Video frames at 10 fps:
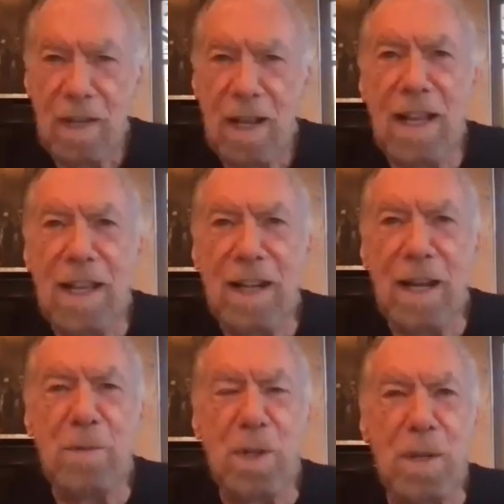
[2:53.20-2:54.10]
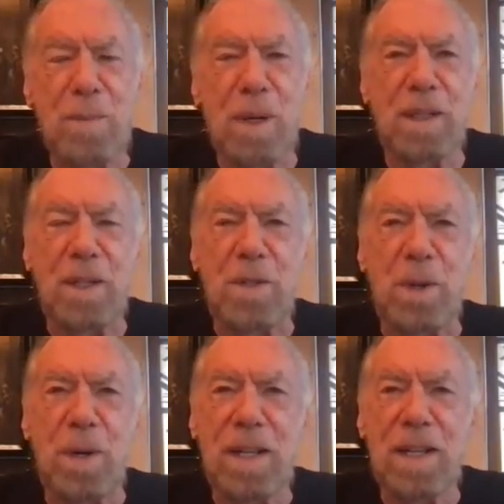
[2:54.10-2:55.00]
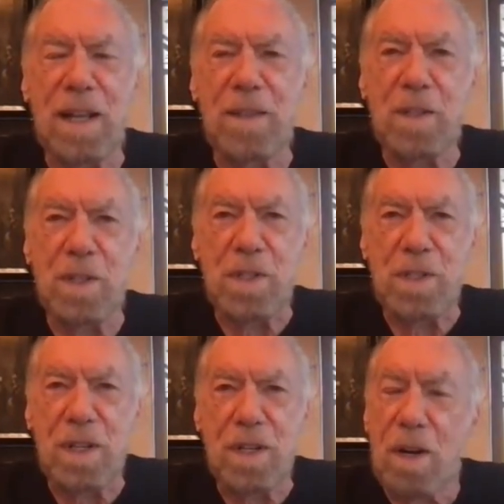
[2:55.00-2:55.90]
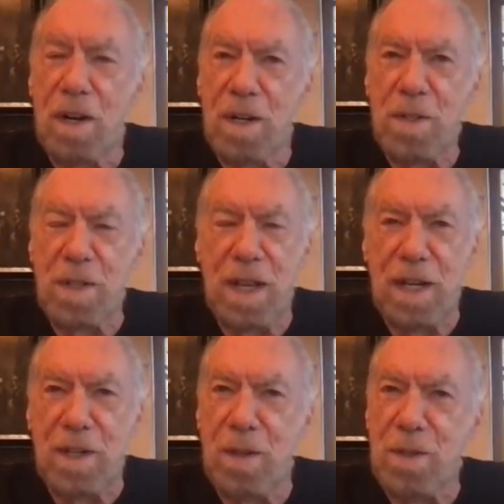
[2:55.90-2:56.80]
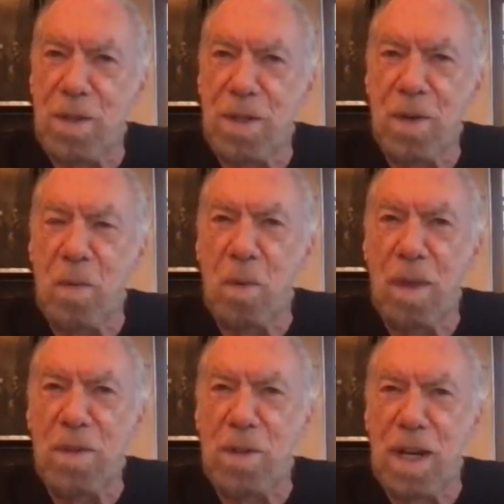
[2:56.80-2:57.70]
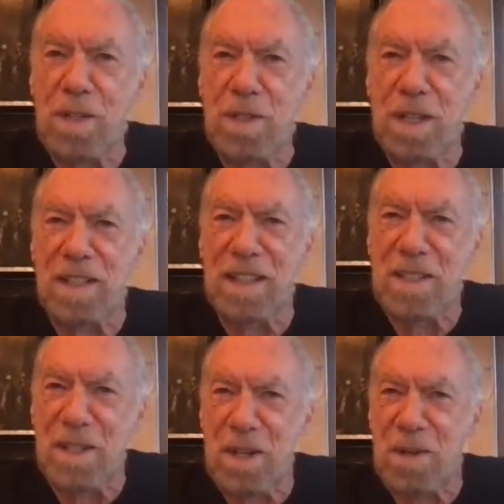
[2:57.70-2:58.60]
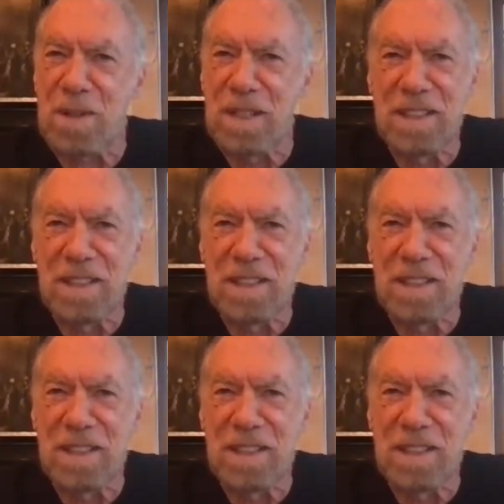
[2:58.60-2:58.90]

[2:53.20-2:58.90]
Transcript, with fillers: Hi, I'm John Paul DeJoria, and this is Cars and Culture with Jason. Let's go.